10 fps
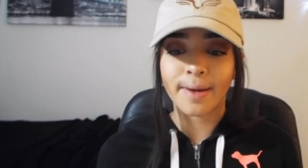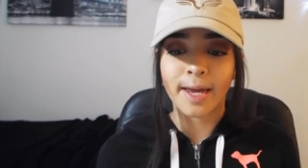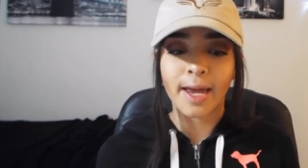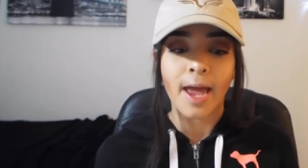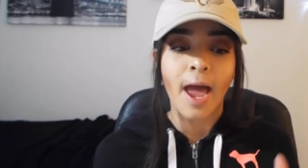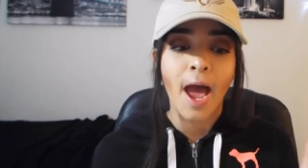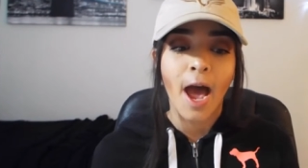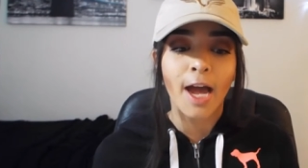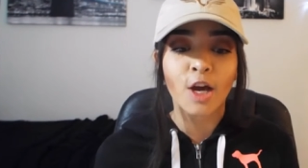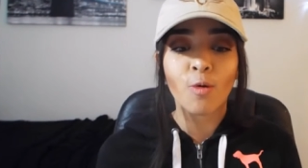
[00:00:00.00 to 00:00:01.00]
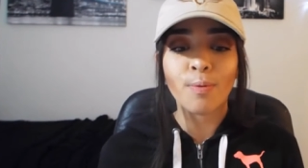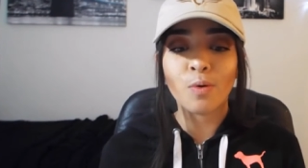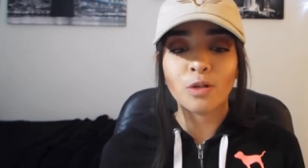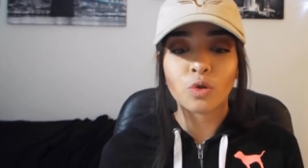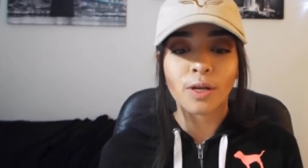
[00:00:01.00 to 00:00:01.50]
kit. I hope you
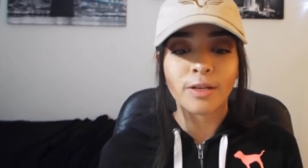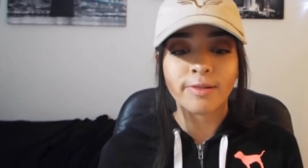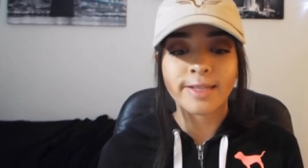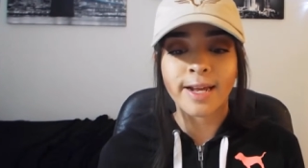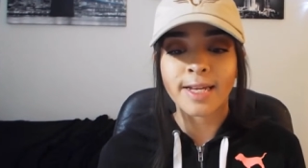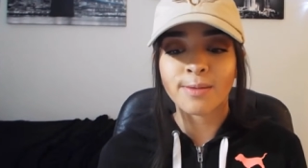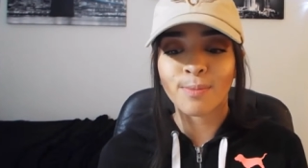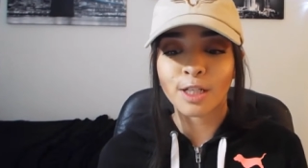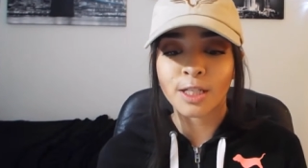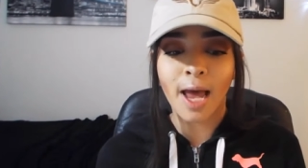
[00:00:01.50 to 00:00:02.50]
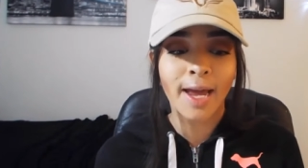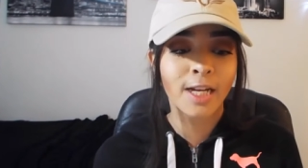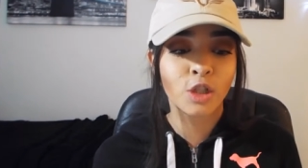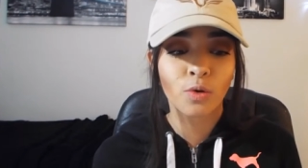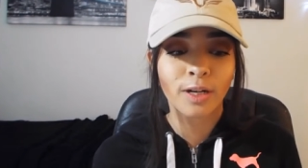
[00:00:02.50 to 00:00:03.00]
enjoy using it as much as I
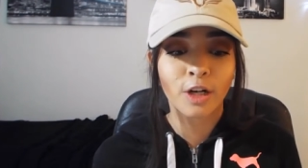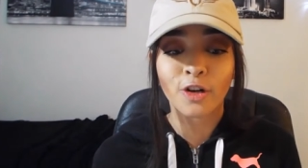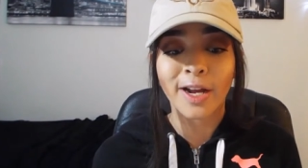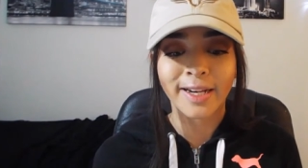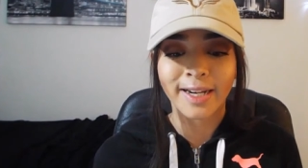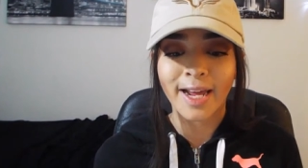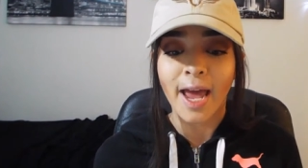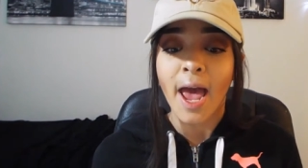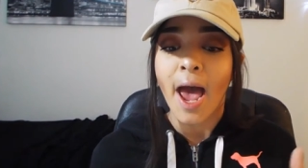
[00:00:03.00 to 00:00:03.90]
enjoyed creating it.